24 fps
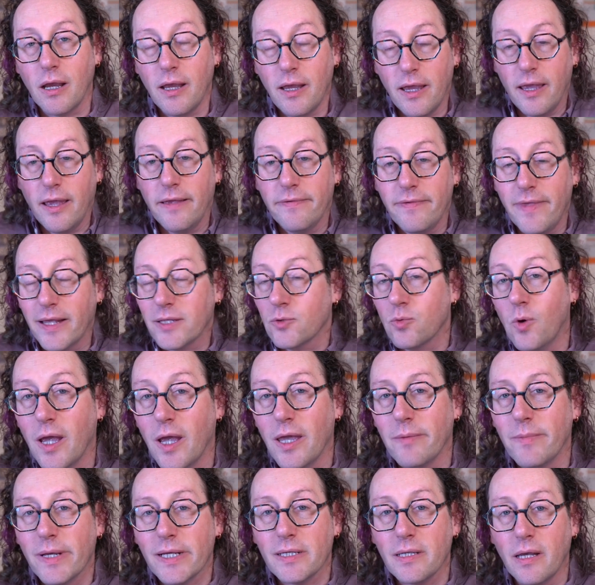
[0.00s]
And that's
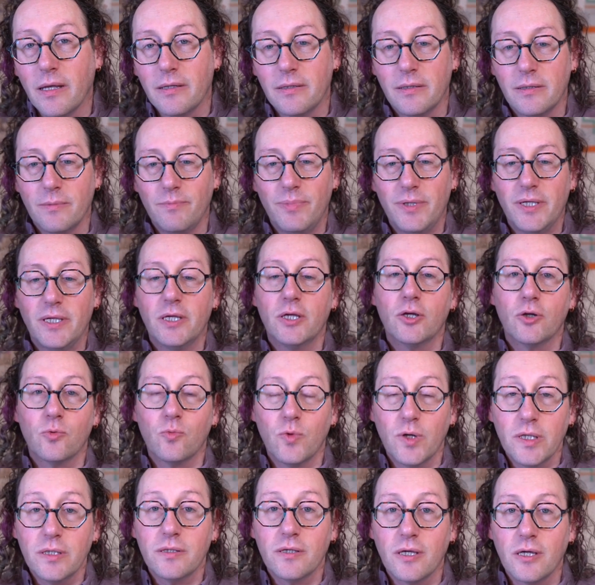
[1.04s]
I'm excited to be here
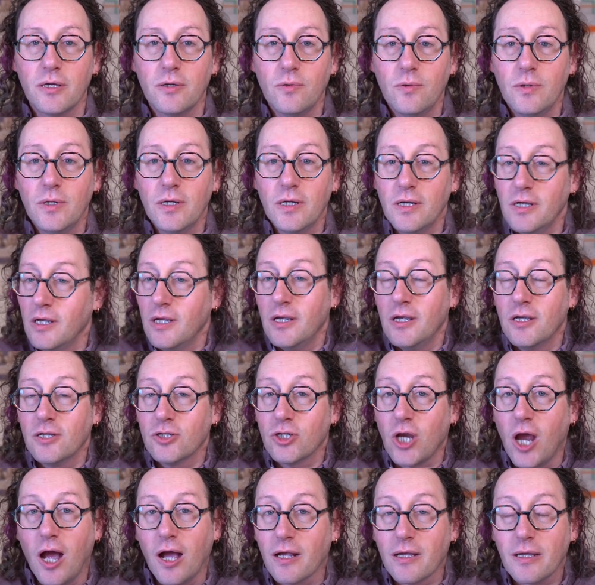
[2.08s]
with you
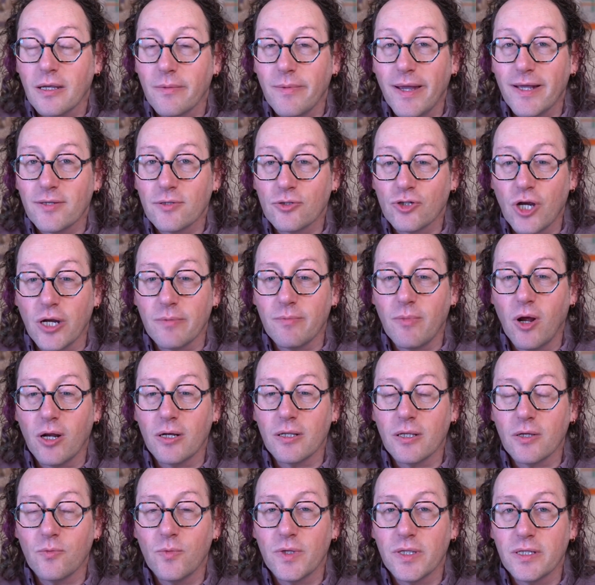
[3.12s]
talking about threat
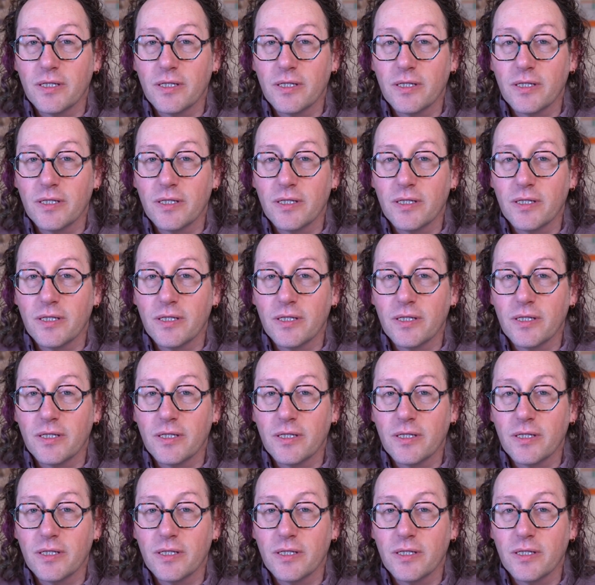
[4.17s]
modeling with